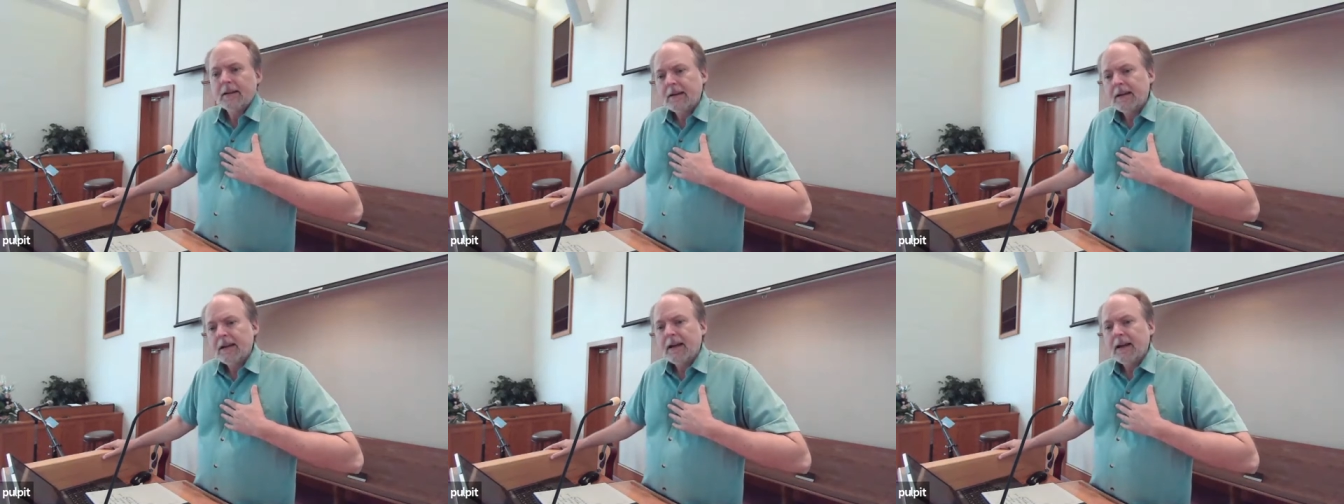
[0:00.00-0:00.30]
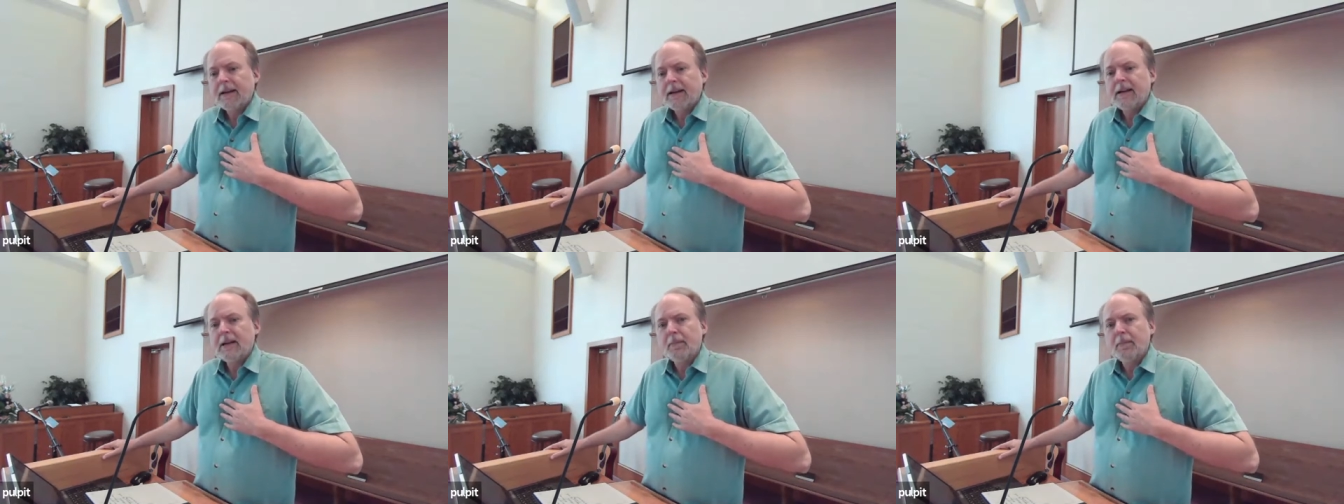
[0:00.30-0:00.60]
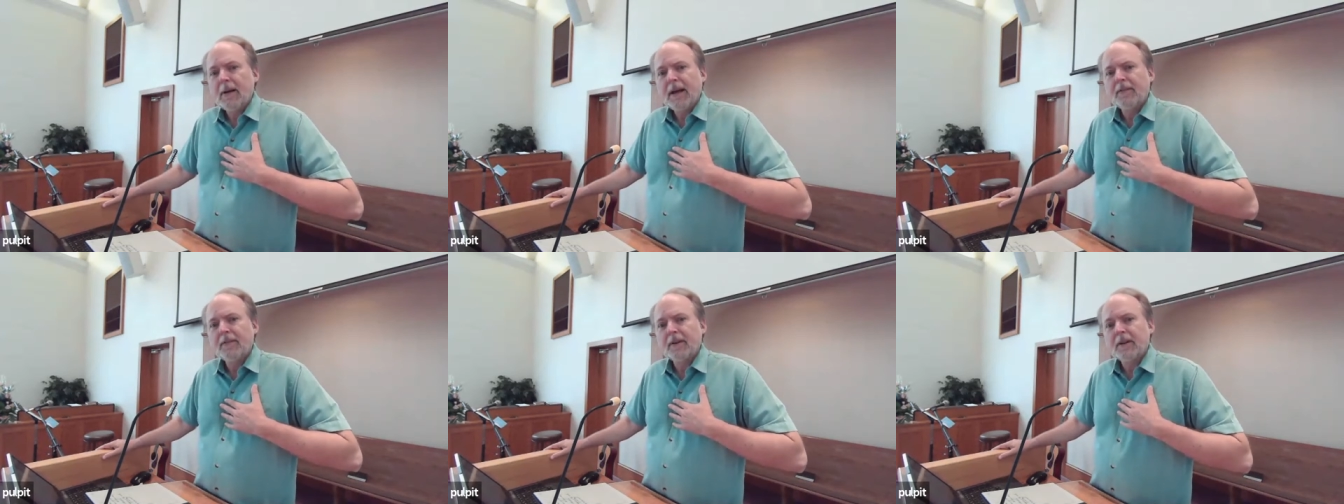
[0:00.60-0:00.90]
and he
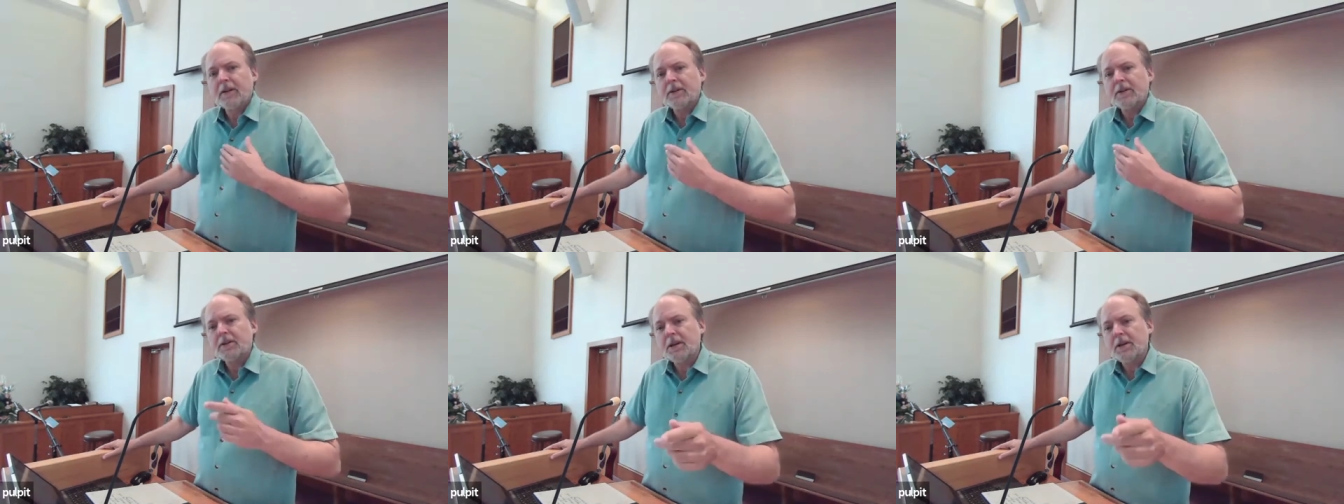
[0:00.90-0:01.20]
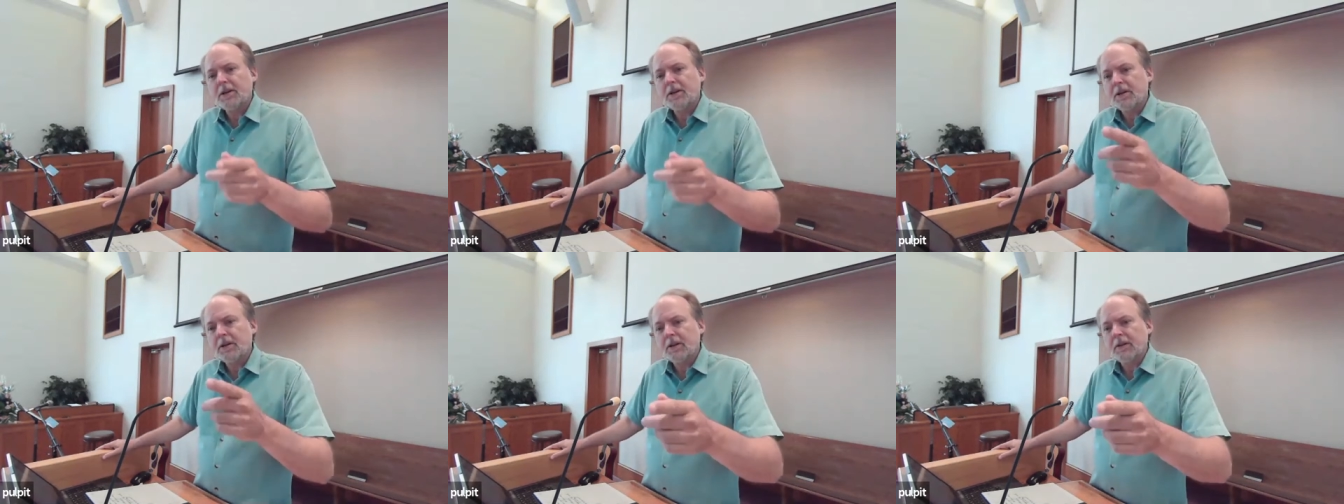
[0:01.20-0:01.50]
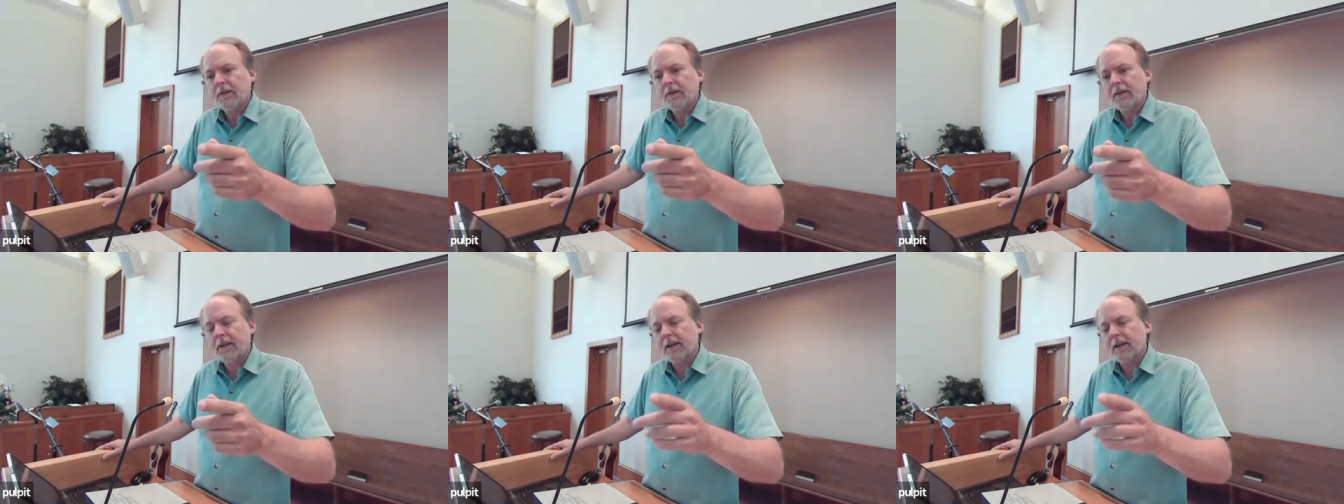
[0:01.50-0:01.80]
made the decision
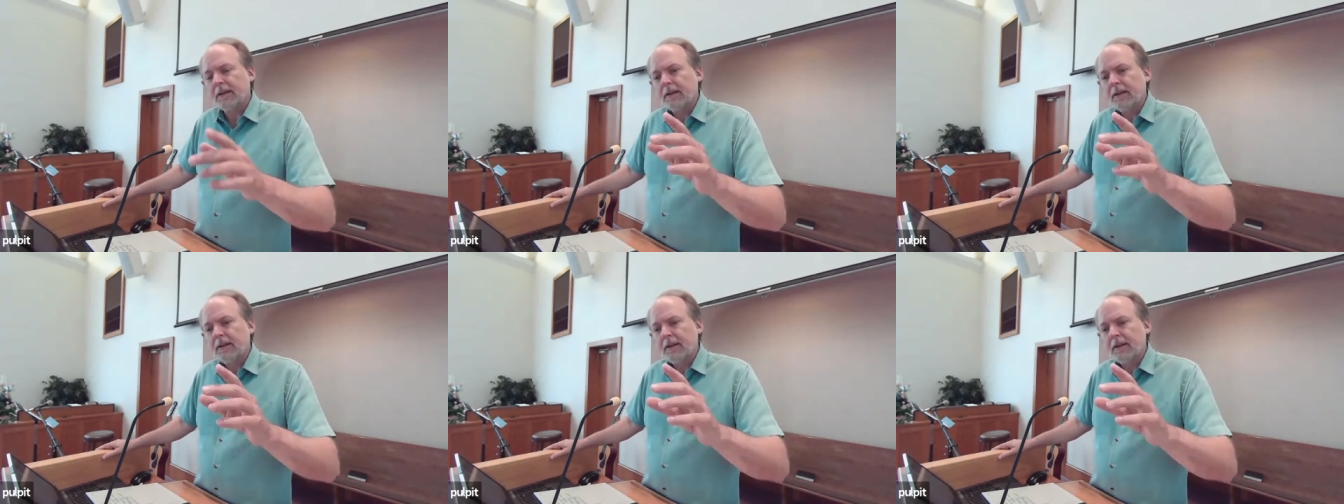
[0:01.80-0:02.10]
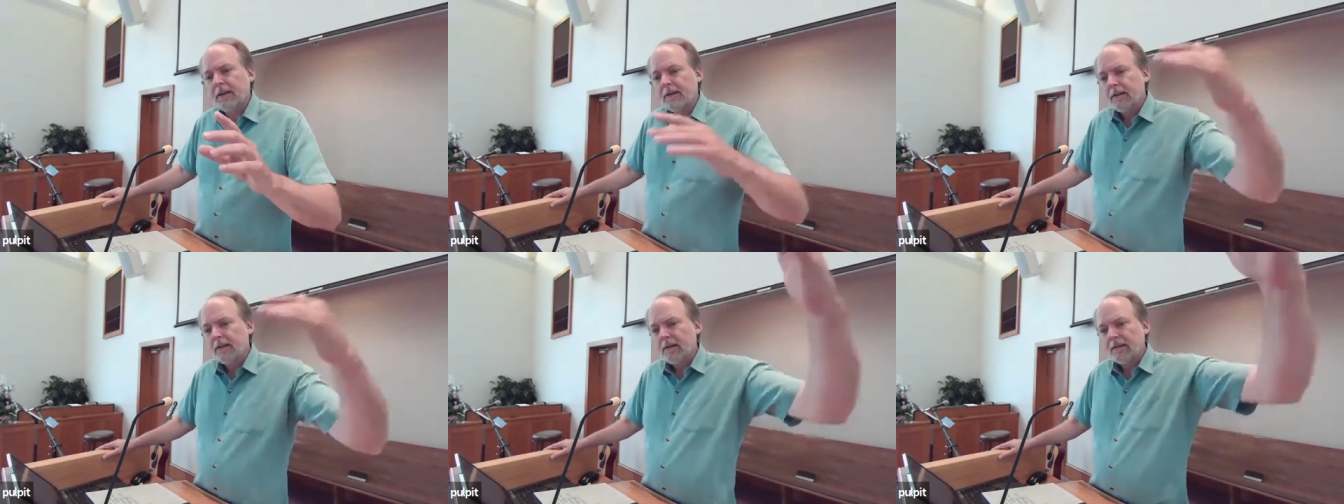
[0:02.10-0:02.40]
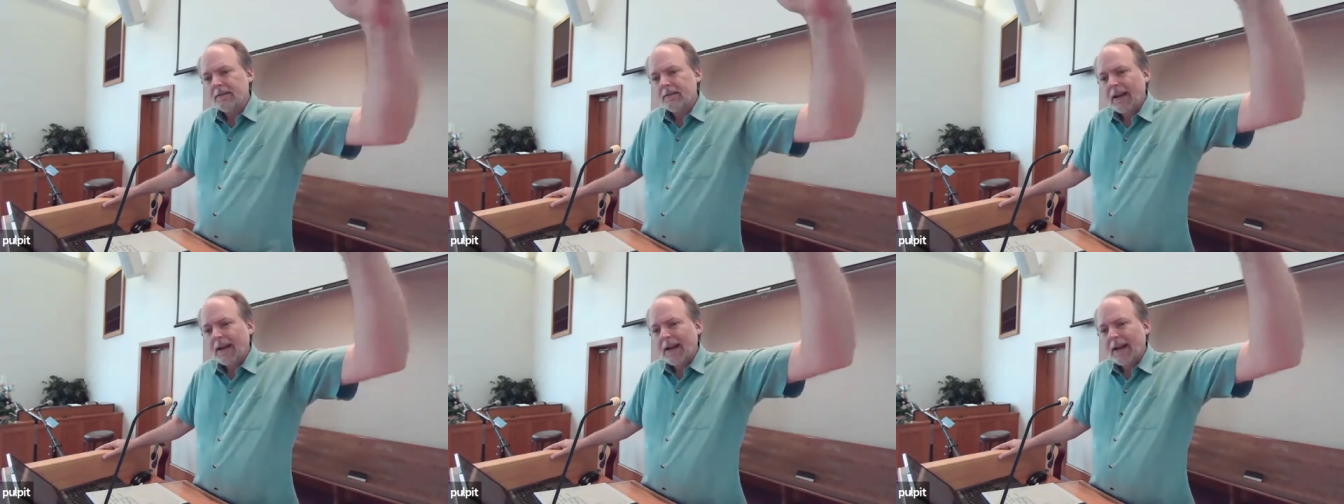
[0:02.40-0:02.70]
that
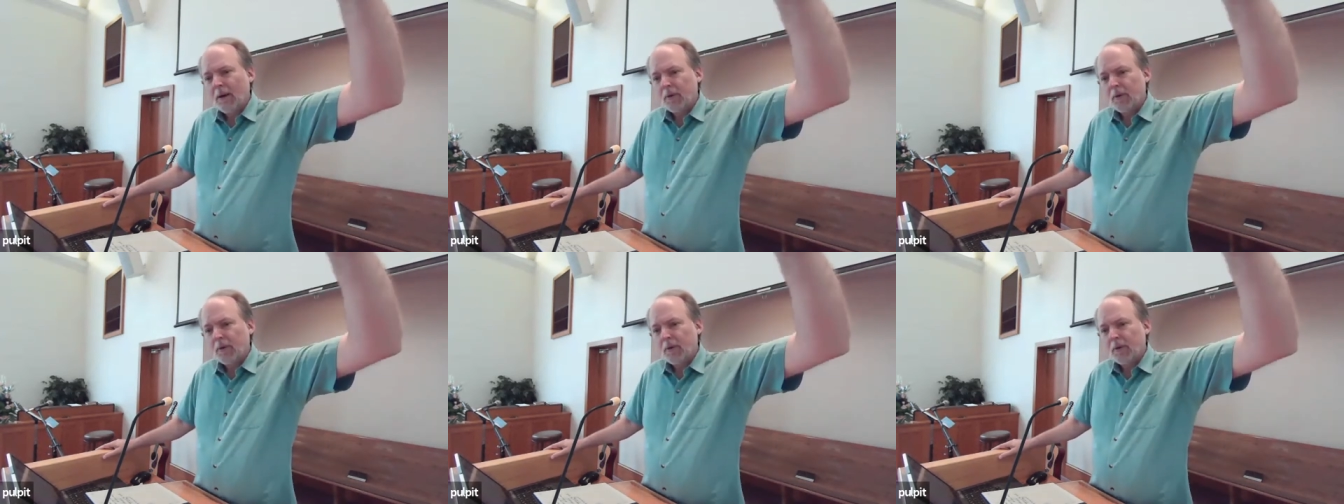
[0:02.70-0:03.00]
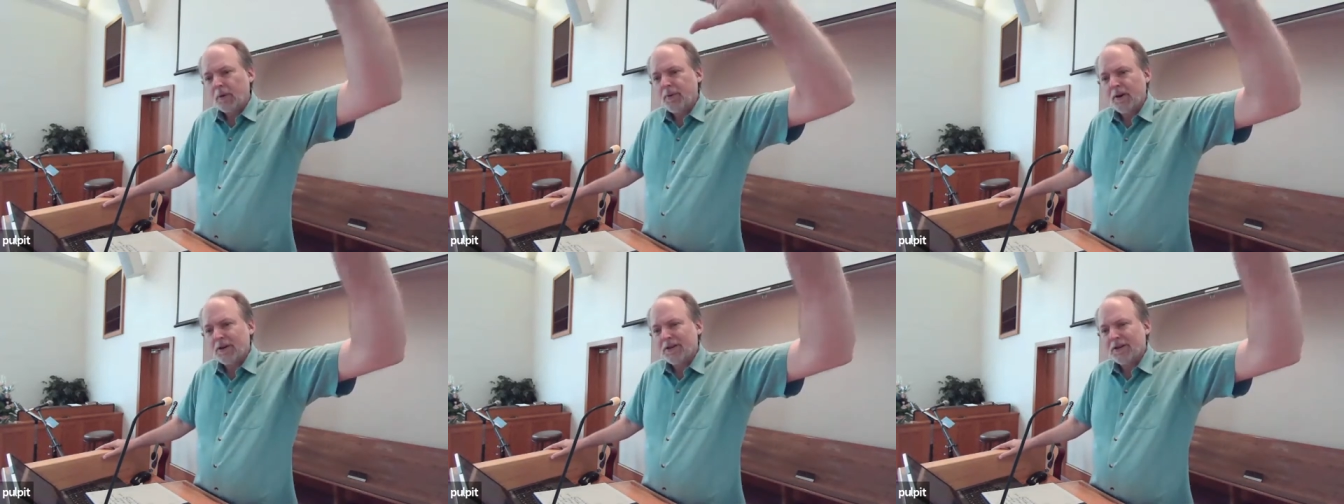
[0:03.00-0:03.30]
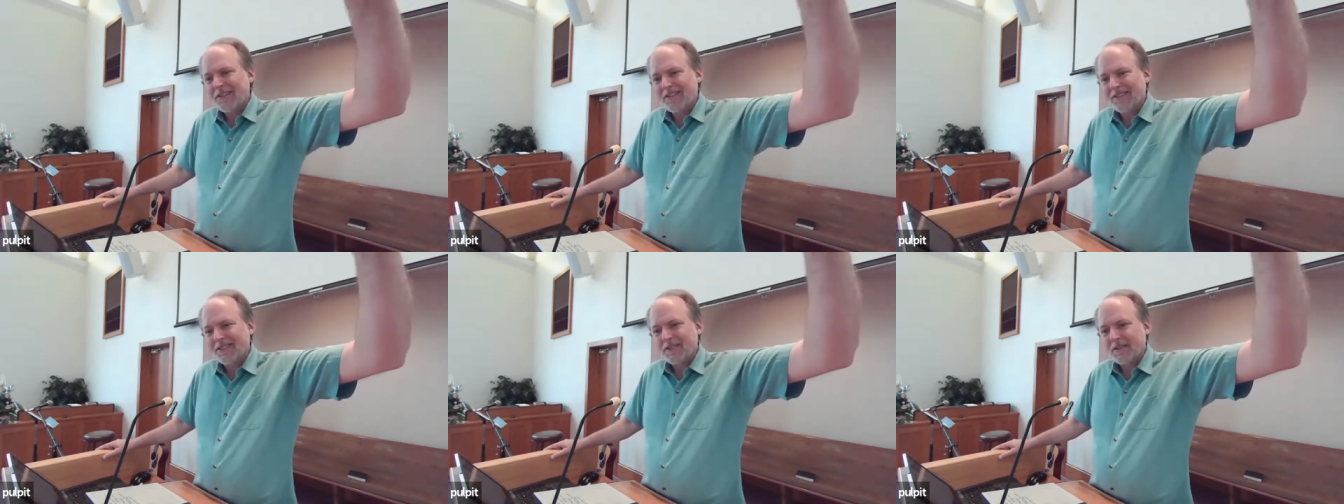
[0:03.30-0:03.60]
outward
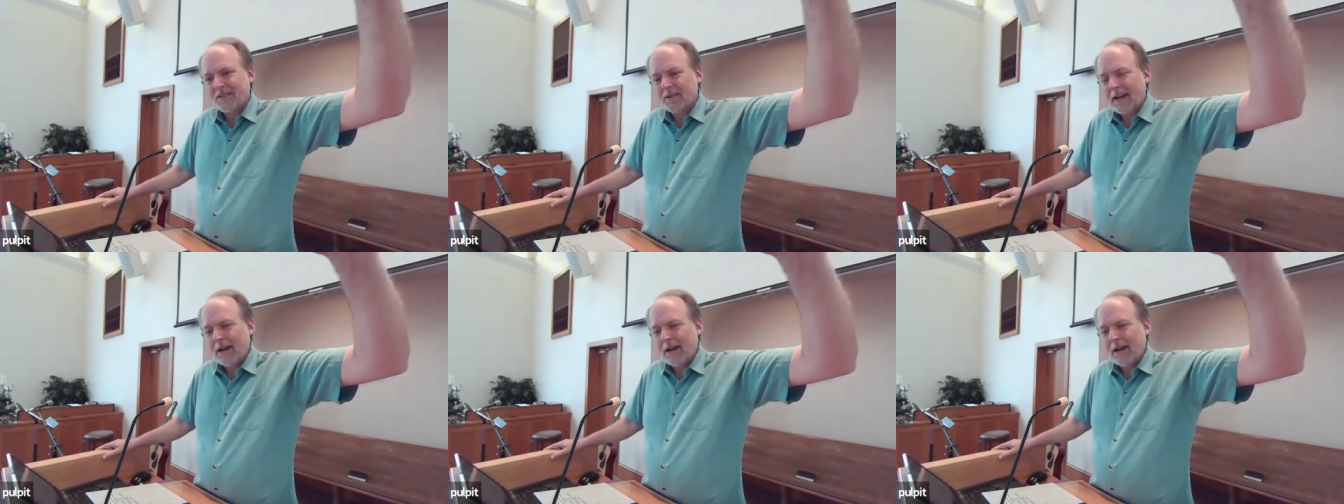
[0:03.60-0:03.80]
appearances,